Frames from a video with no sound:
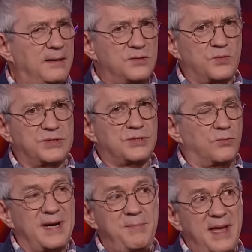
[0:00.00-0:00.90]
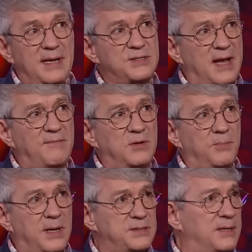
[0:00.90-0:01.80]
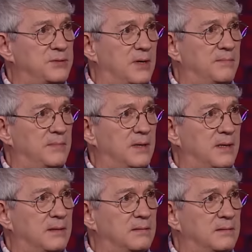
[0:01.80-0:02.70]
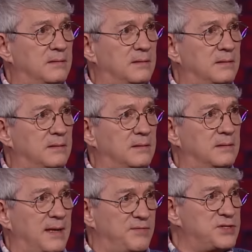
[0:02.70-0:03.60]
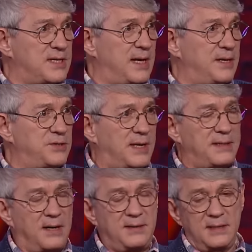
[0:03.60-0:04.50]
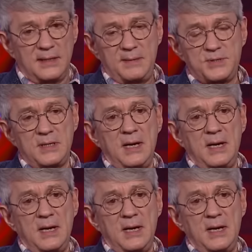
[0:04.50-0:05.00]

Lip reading: This was 3 minutes after President Trump left the stage, mm-hmm, down at the Ellipse.